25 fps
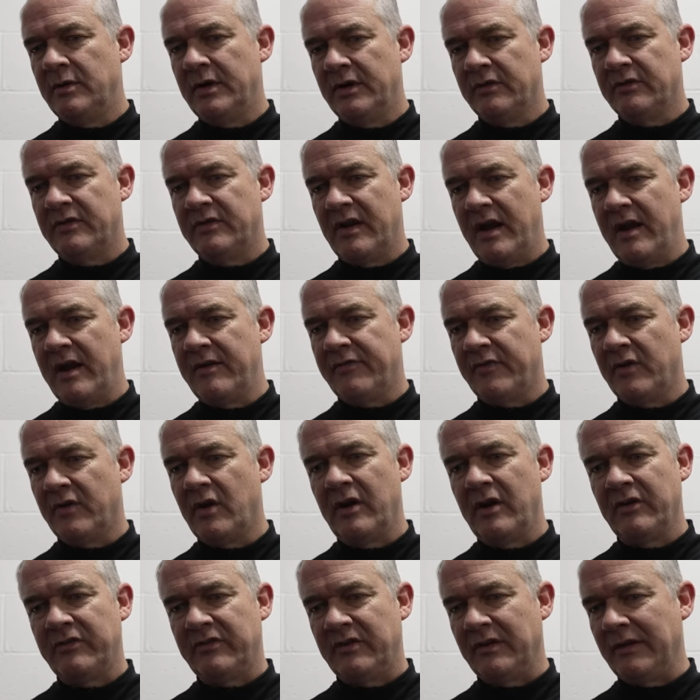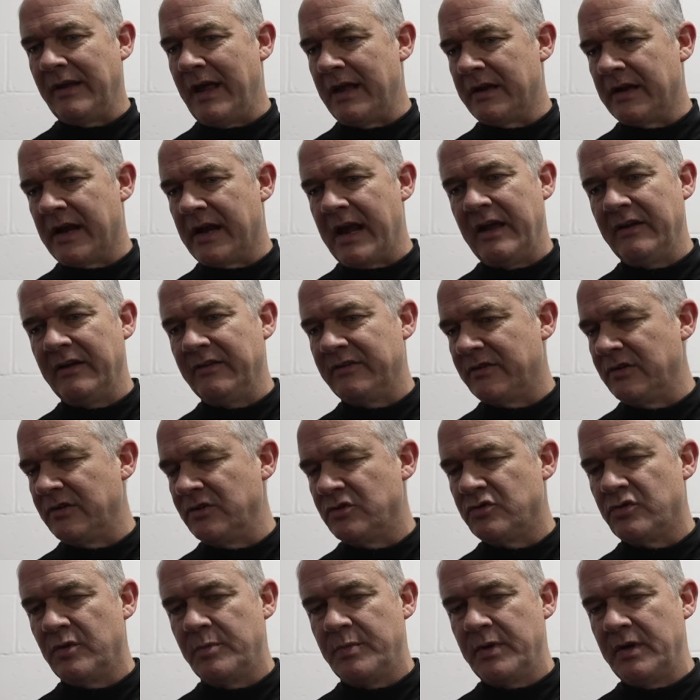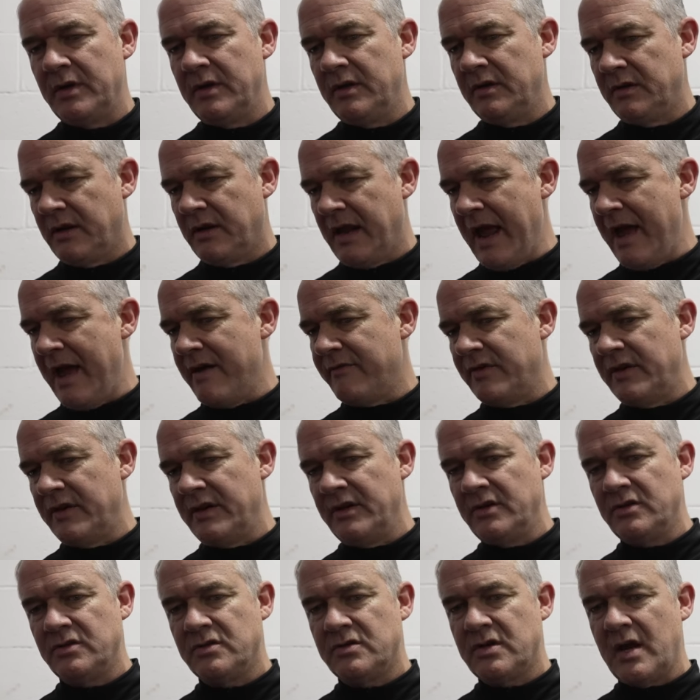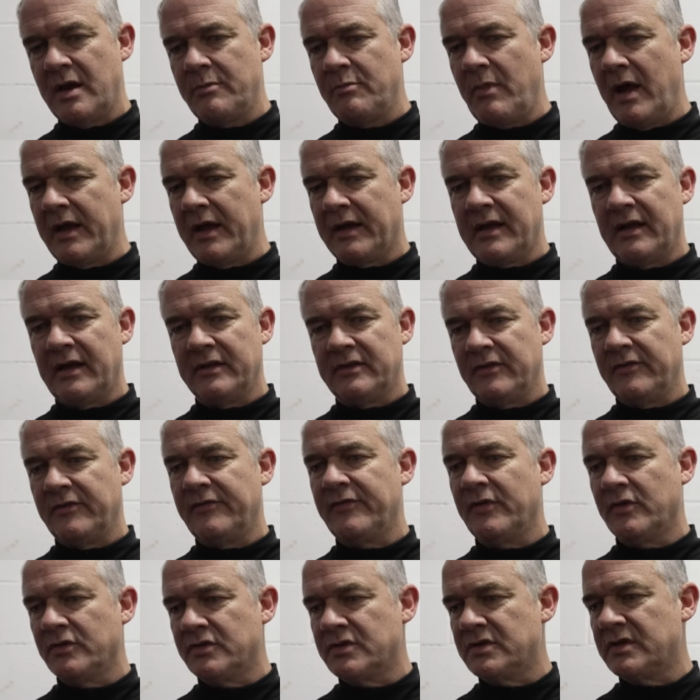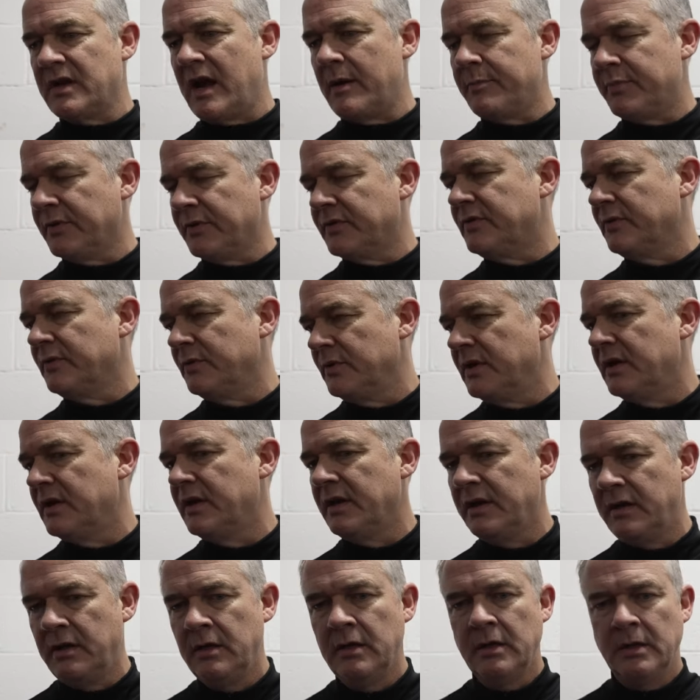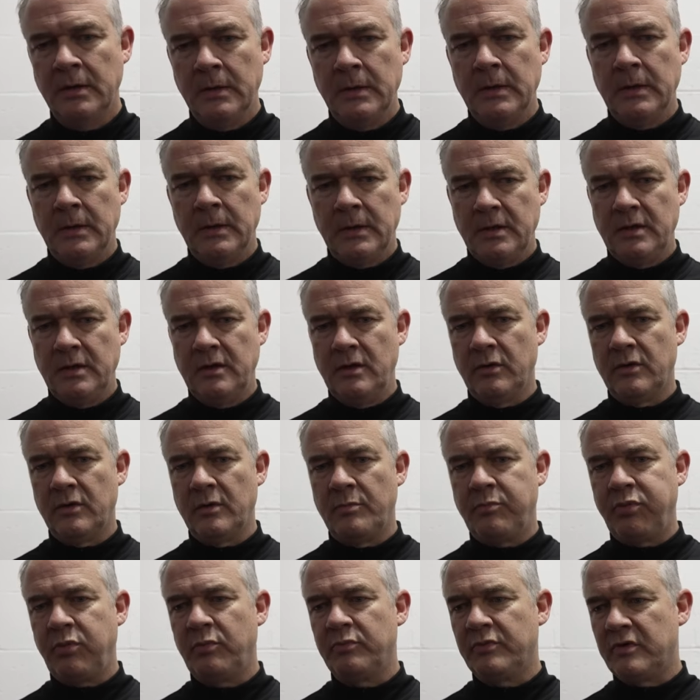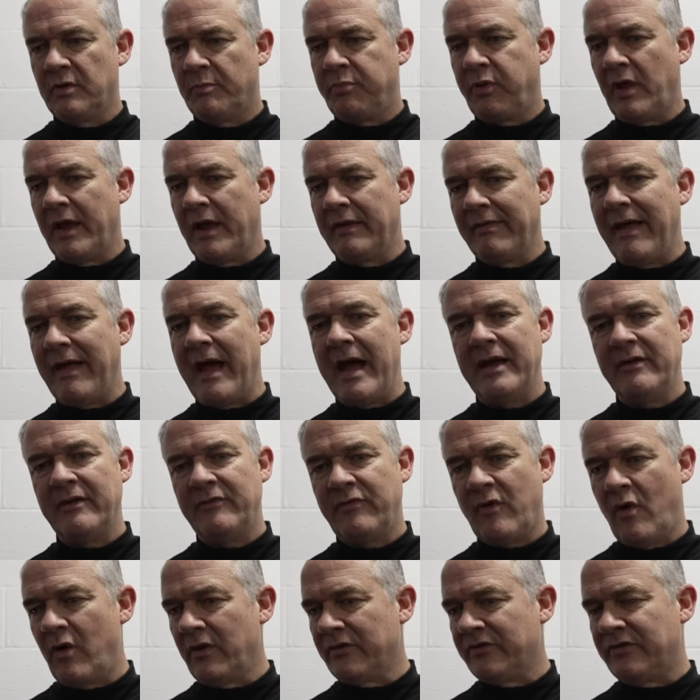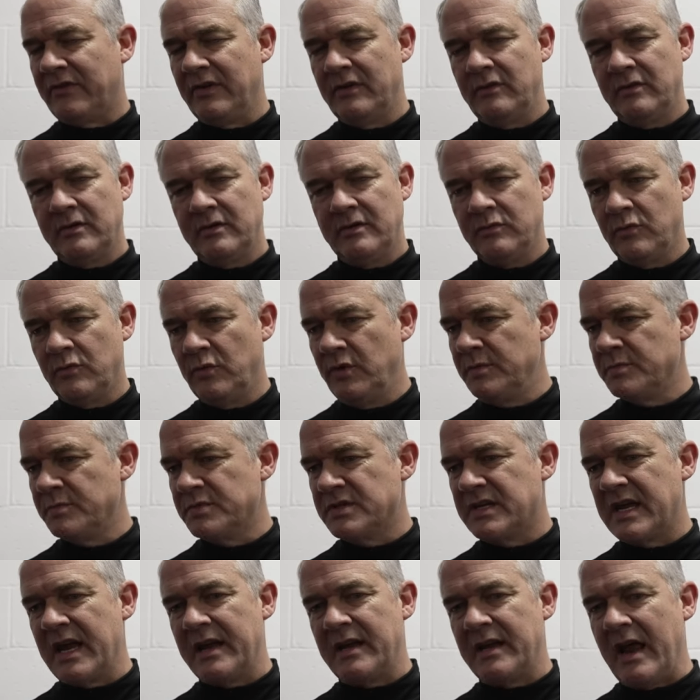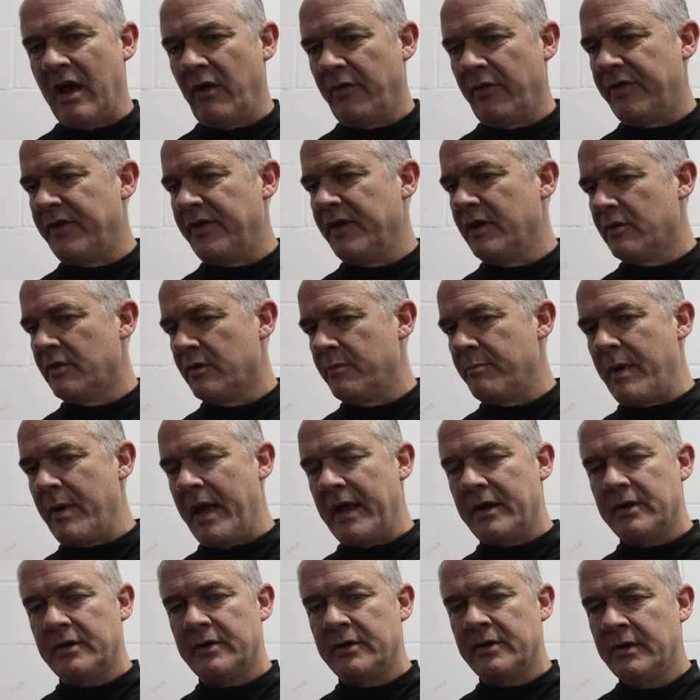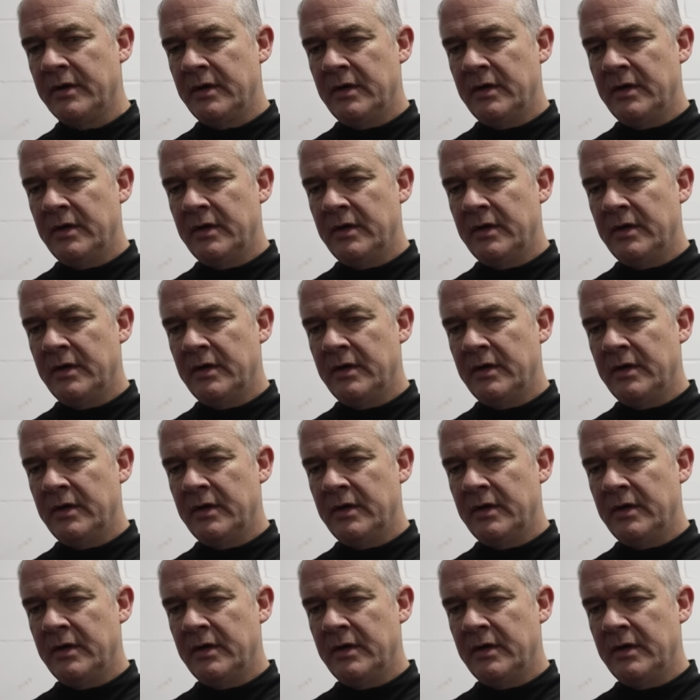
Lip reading: here today for us. A lot of guys contributed. Gavin and Jay Mike got their first opportunity, you know, to play live. Austin is getting healthier and better.